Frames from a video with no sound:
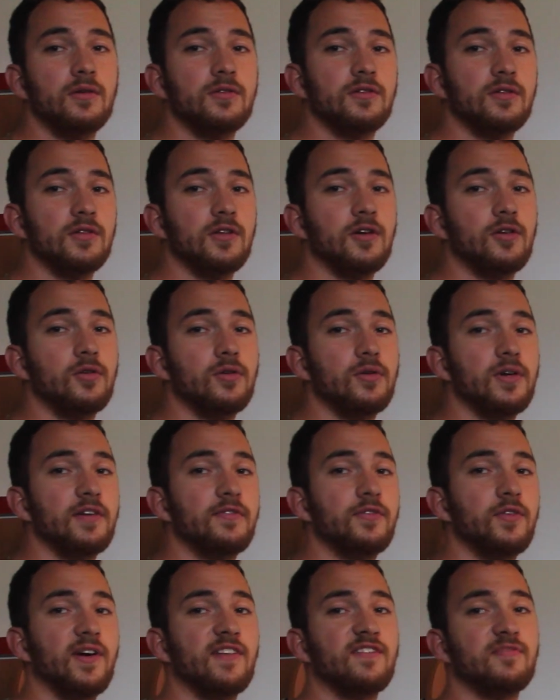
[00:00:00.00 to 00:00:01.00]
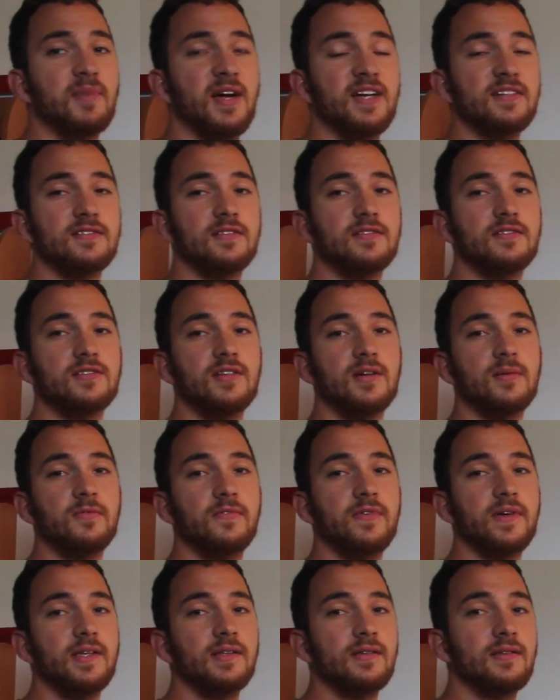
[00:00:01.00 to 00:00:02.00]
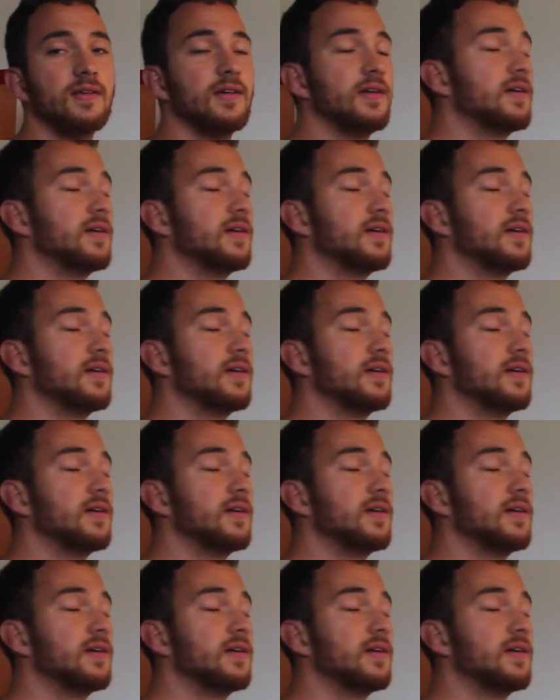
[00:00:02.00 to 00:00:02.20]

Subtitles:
to know if you have mastered something